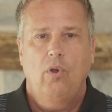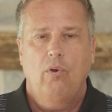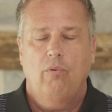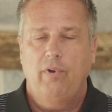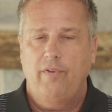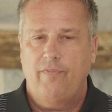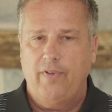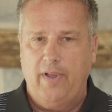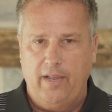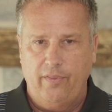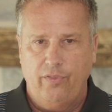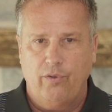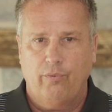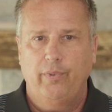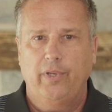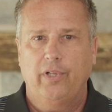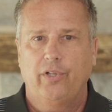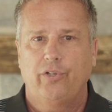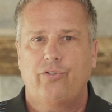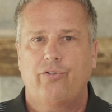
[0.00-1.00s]
We've had the
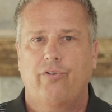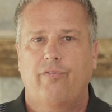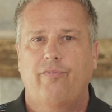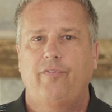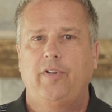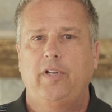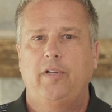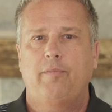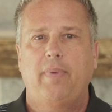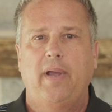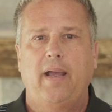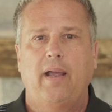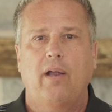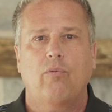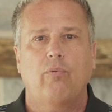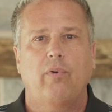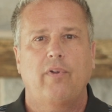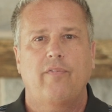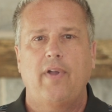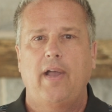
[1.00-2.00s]
realtor feedback,
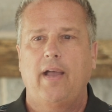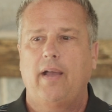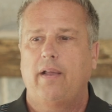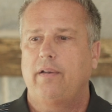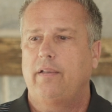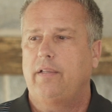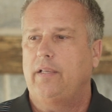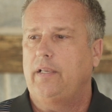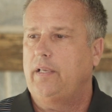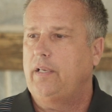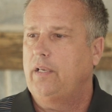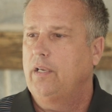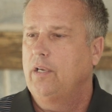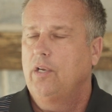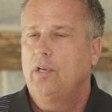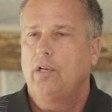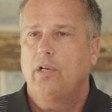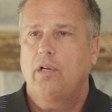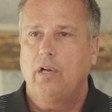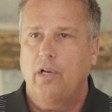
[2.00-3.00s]
we've had the
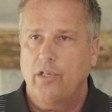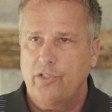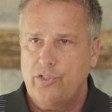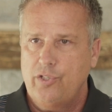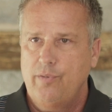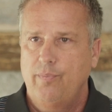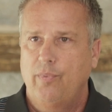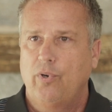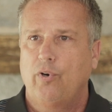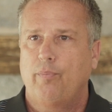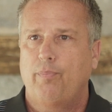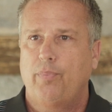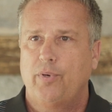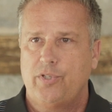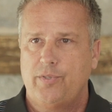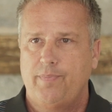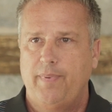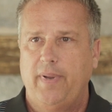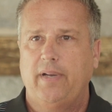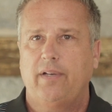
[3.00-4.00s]
customer
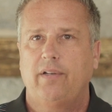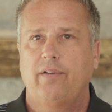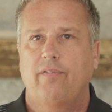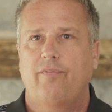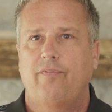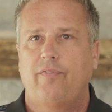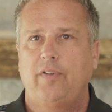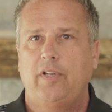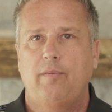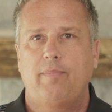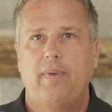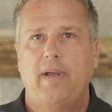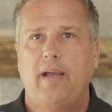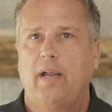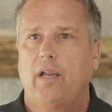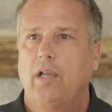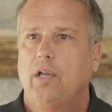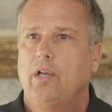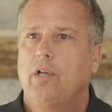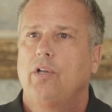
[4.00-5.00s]
perspective feedback.
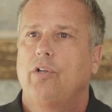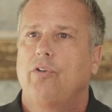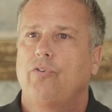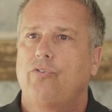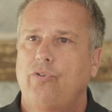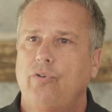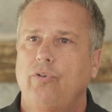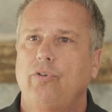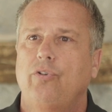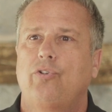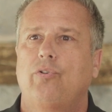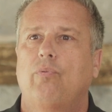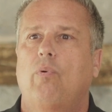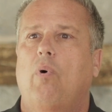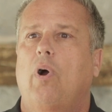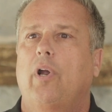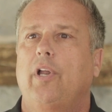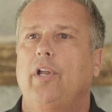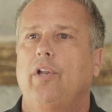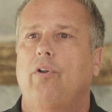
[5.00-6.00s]
As soon as you
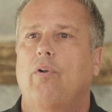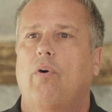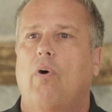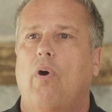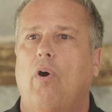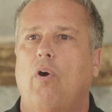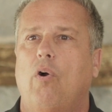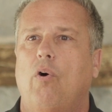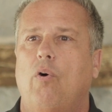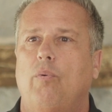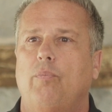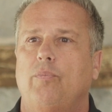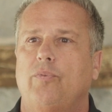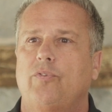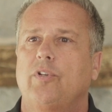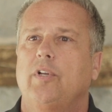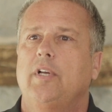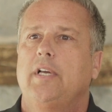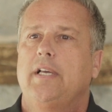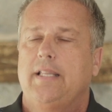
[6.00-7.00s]
walk into our homes,
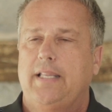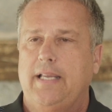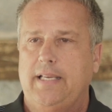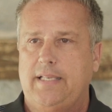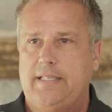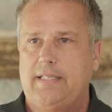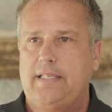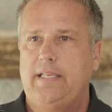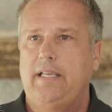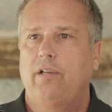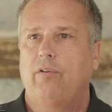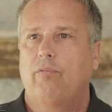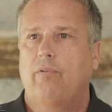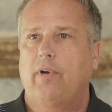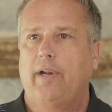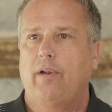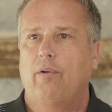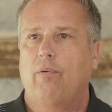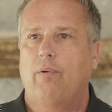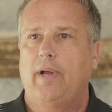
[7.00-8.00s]
they see it
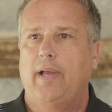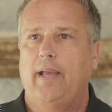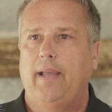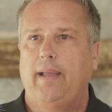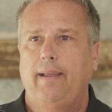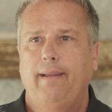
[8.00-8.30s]
right away.